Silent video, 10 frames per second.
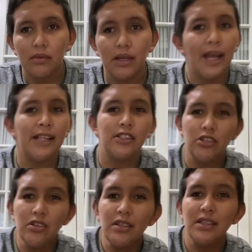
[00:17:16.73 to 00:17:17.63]
And do
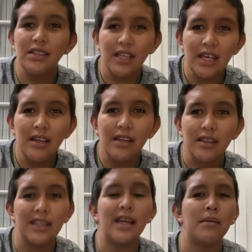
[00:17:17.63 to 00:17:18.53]
you
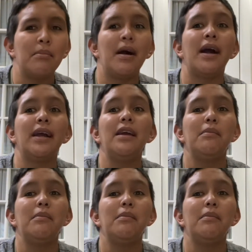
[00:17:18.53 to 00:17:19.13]
think that my